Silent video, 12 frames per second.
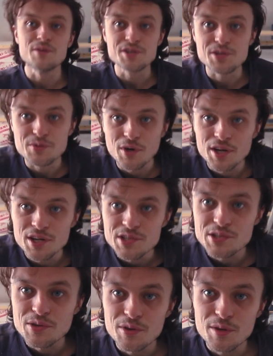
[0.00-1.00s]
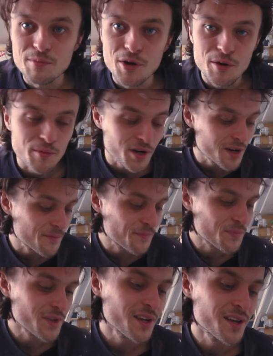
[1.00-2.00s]
which is what I need to do at the moment.
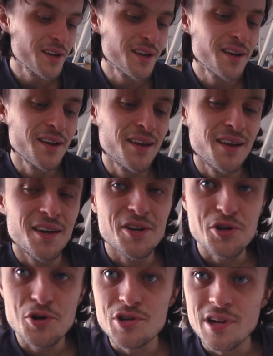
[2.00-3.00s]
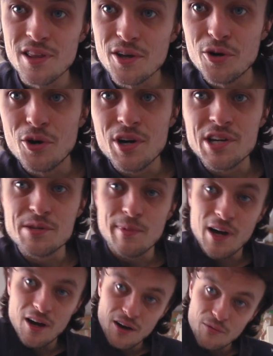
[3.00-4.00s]
Usually the hook is
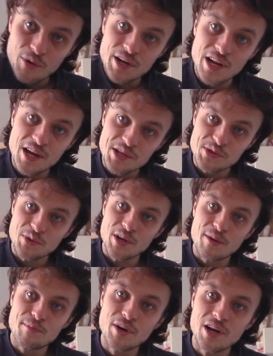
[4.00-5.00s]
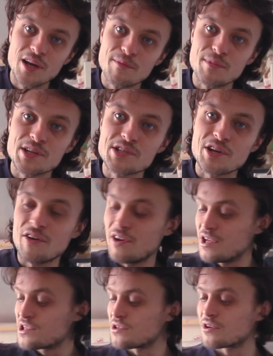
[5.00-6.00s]
about halfway down so I can pull it, but it's
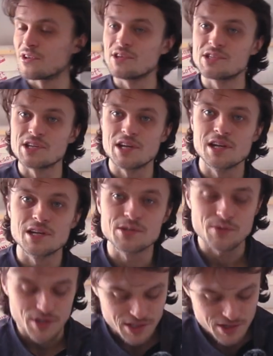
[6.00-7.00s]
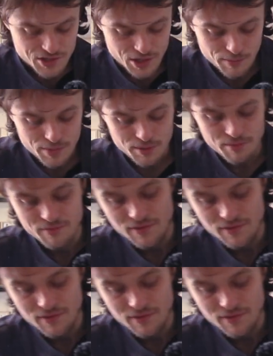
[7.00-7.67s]
currently stuck on the ceiling, so I need to jump up and